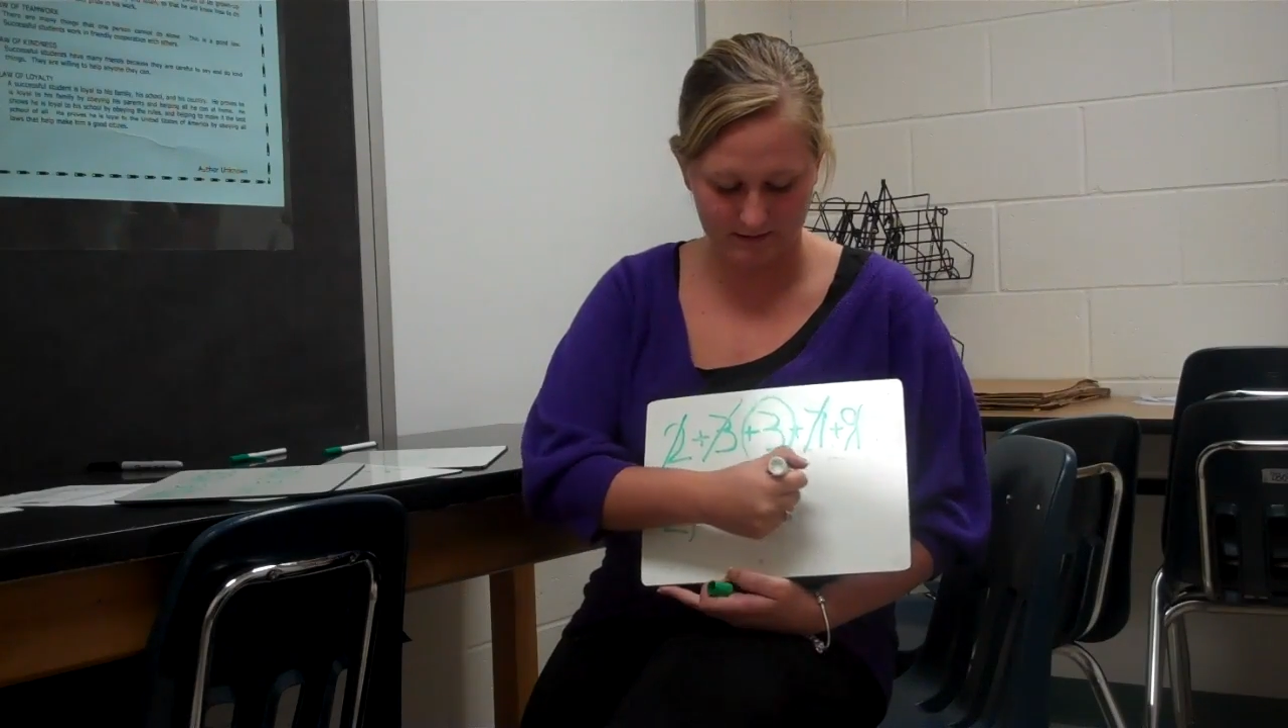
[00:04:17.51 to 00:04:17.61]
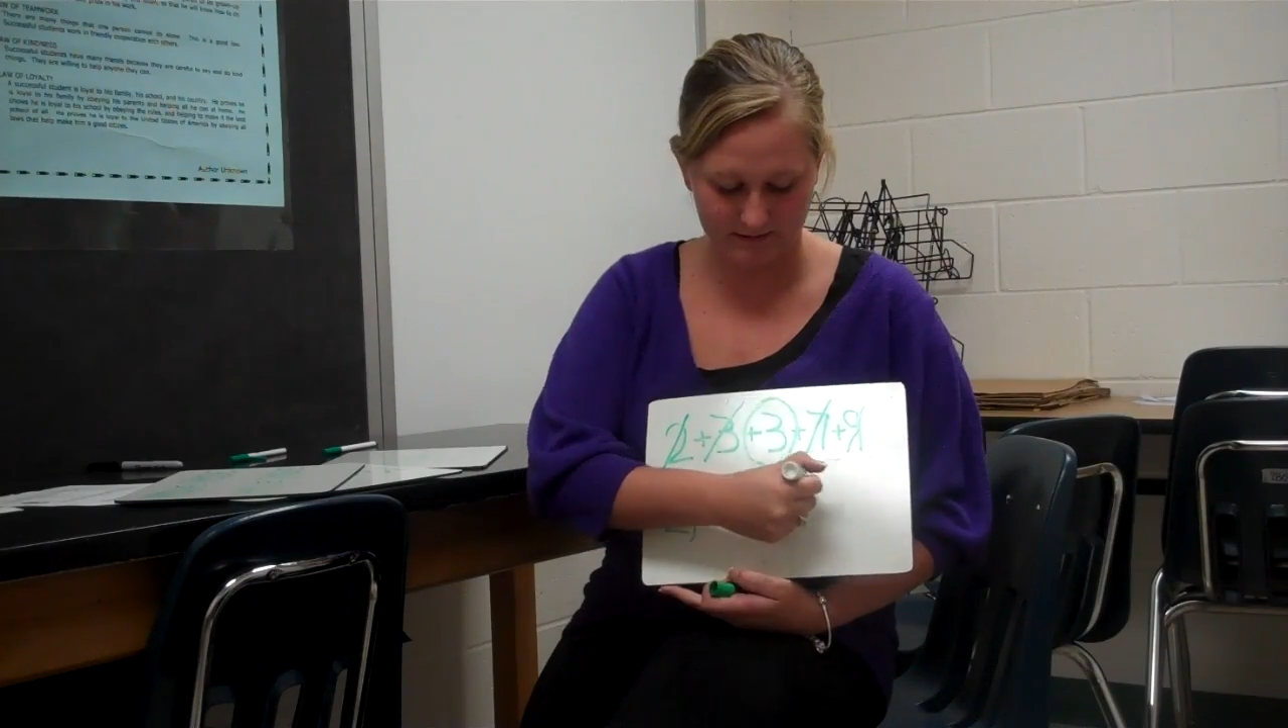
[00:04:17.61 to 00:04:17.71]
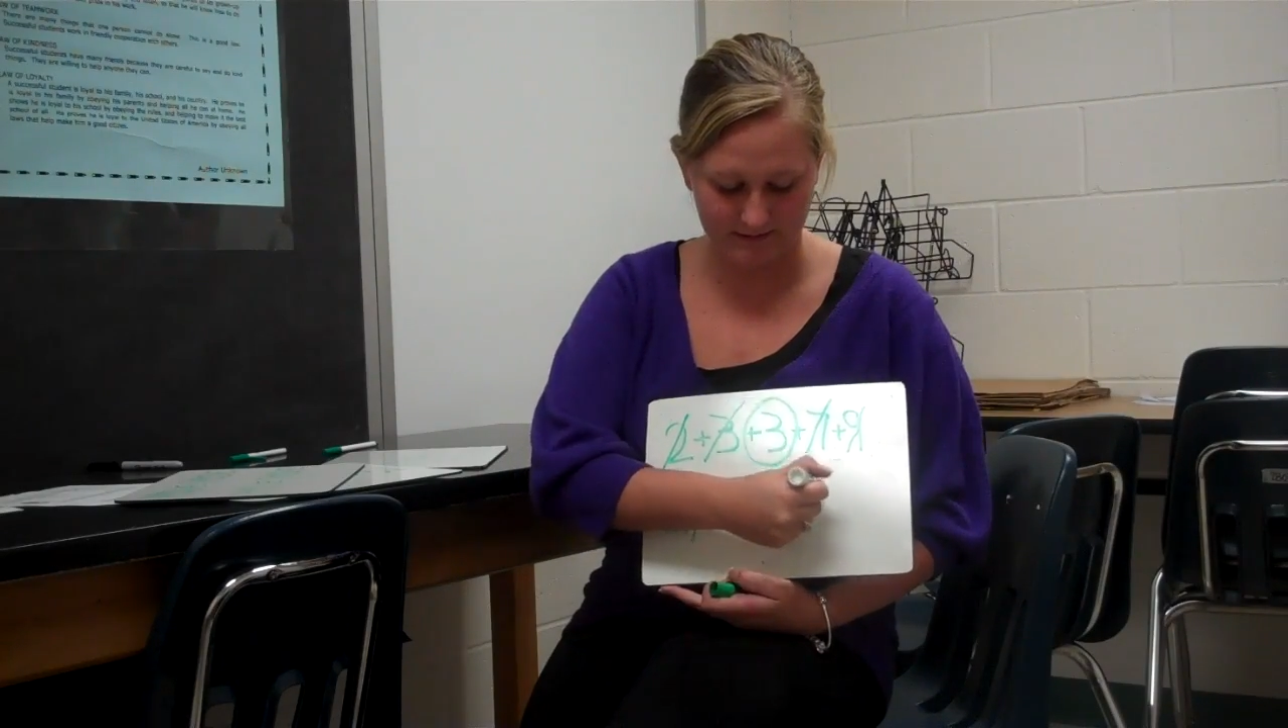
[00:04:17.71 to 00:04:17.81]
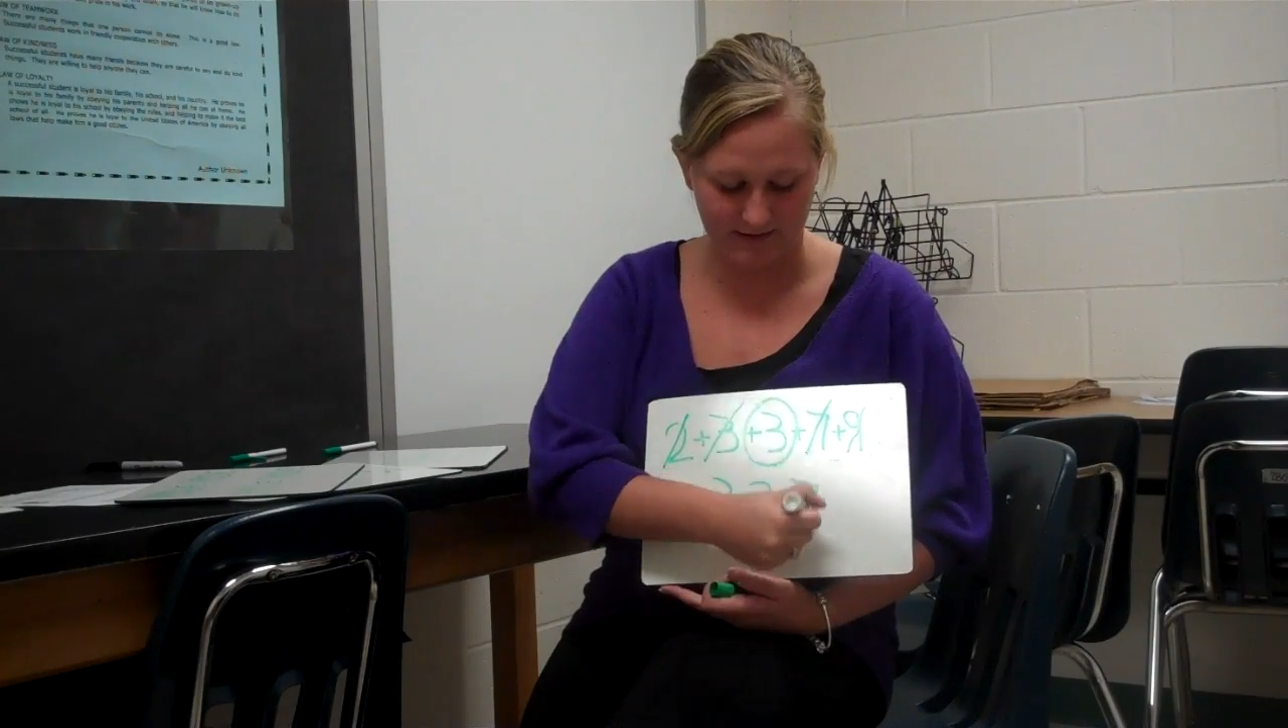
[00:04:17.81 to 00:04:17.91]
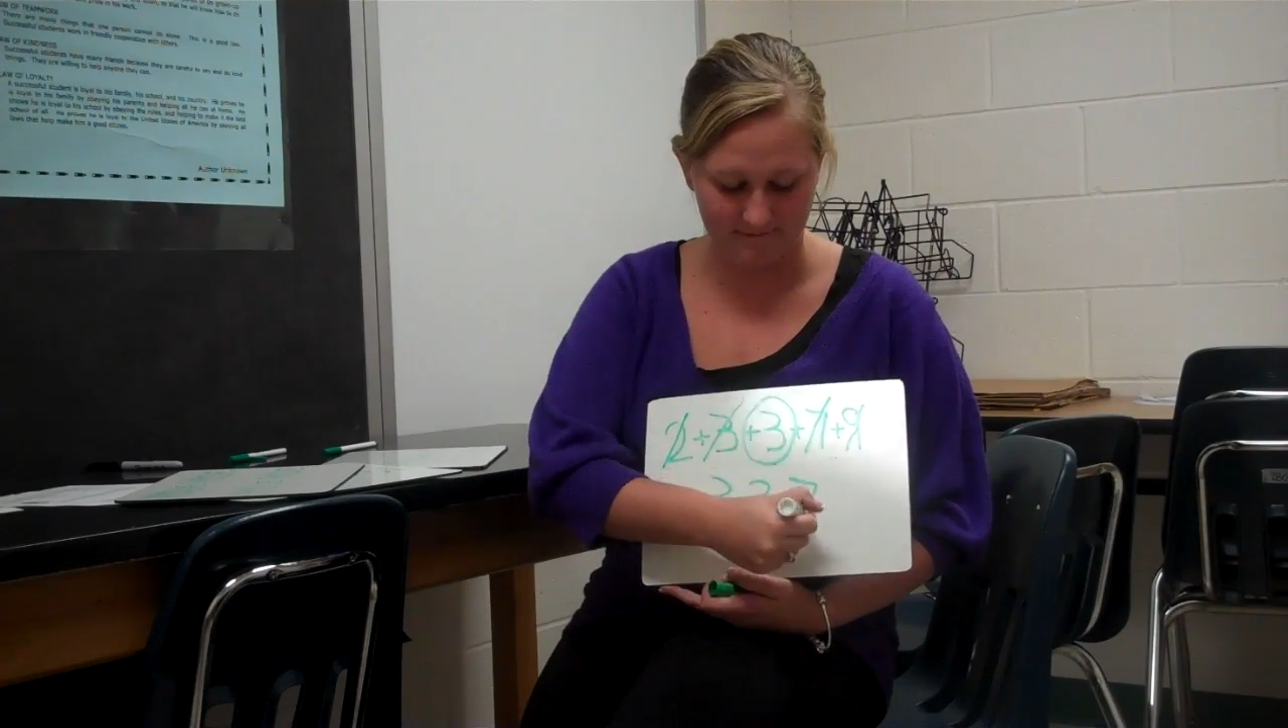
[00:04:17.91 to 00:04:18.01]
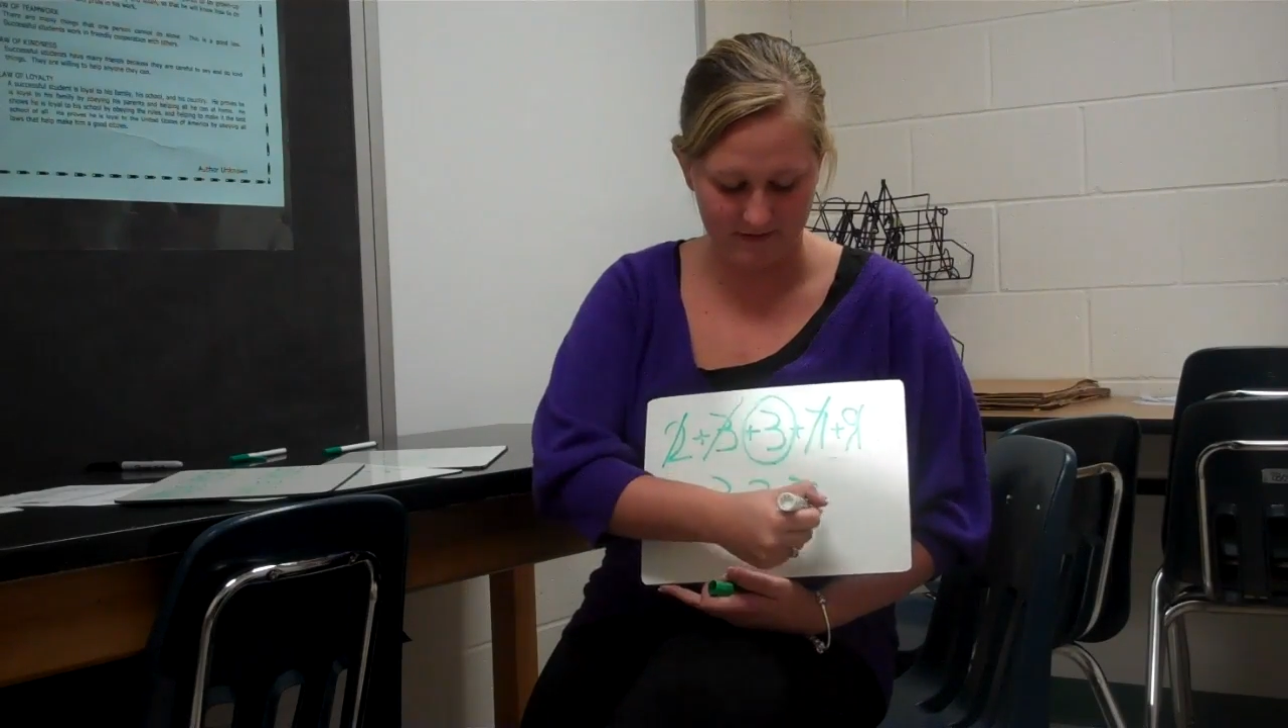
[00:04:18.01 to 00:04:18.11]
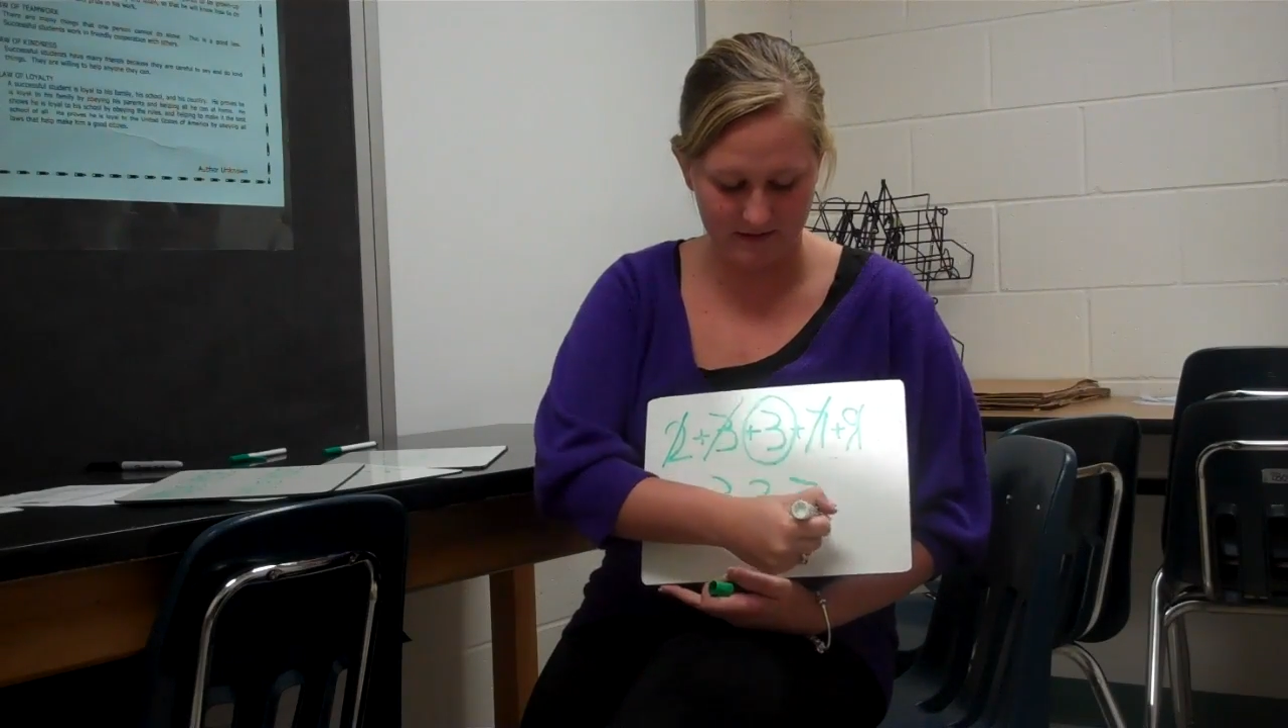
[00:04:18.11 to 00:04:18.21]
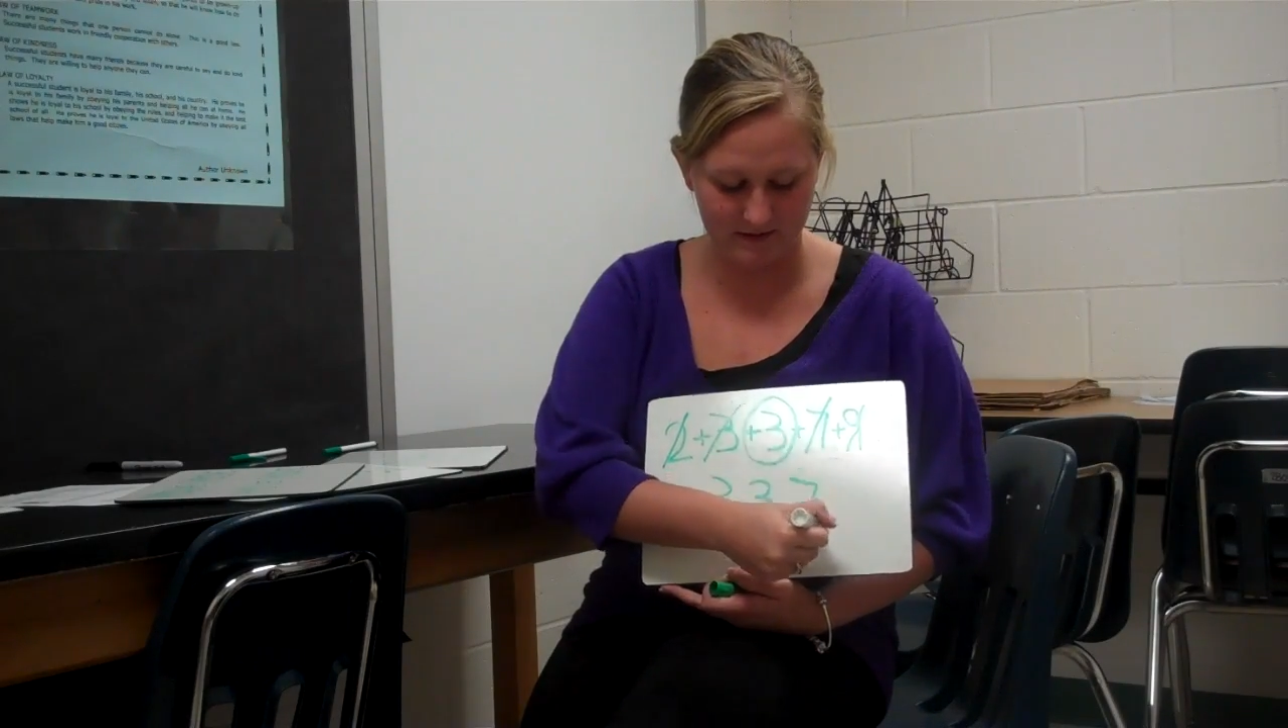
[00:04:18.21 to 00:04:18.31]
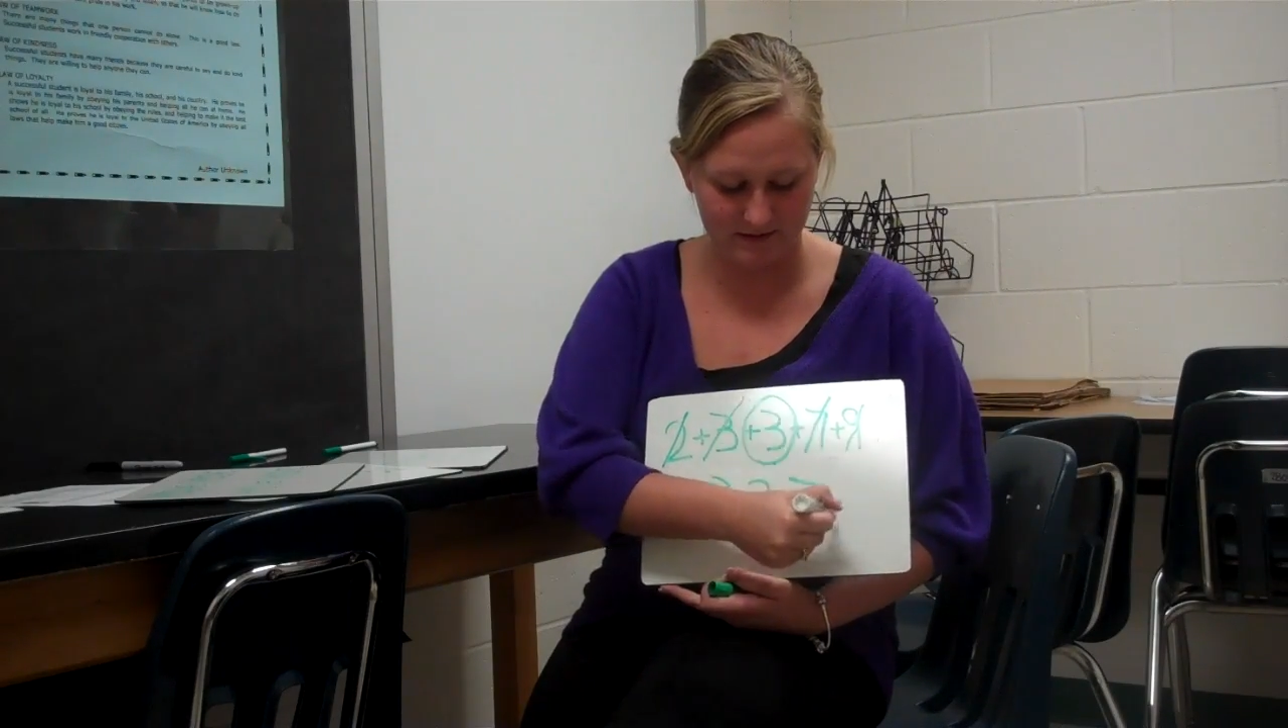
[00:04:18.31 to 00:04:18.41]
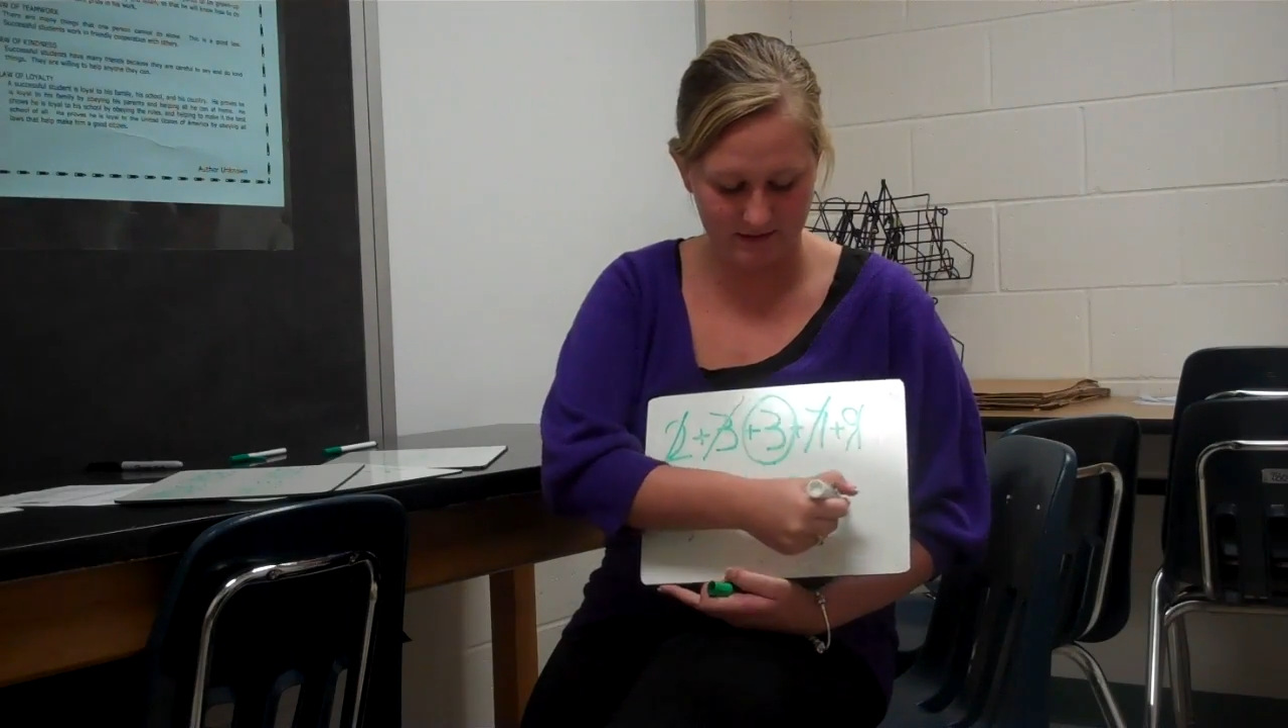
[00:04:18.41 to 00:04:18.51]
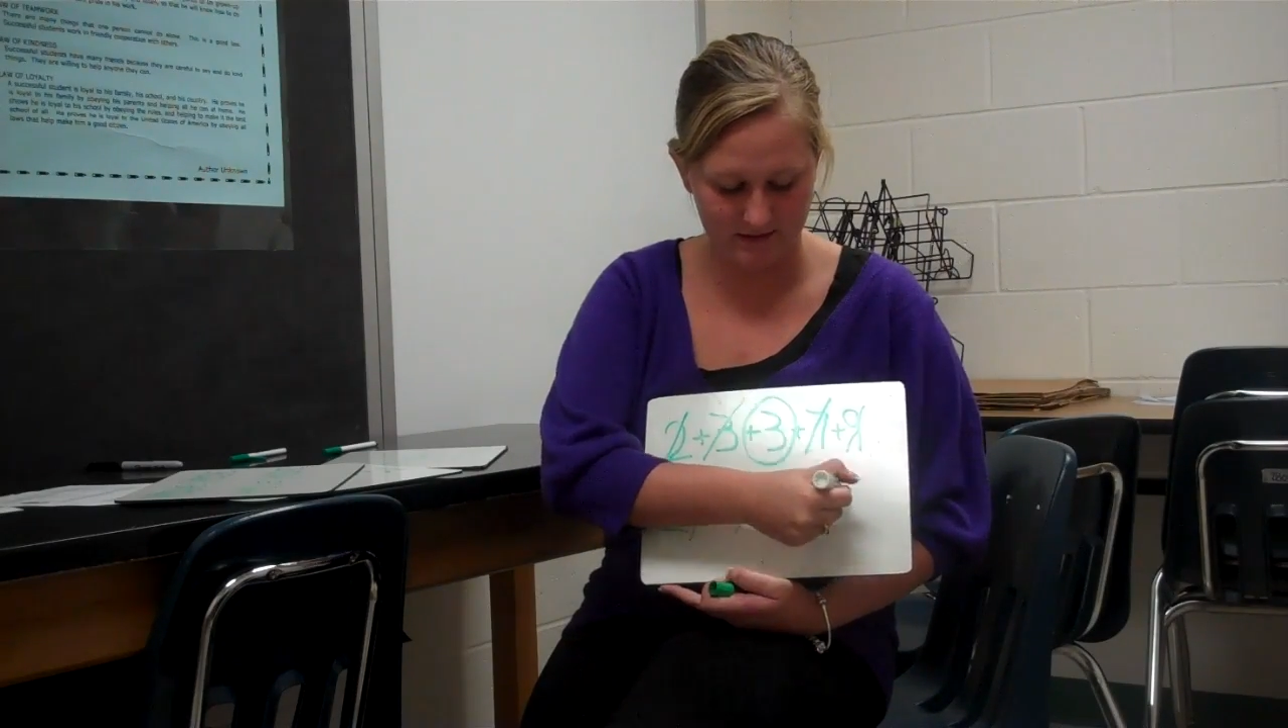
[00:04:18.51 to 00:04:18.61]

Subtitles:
7,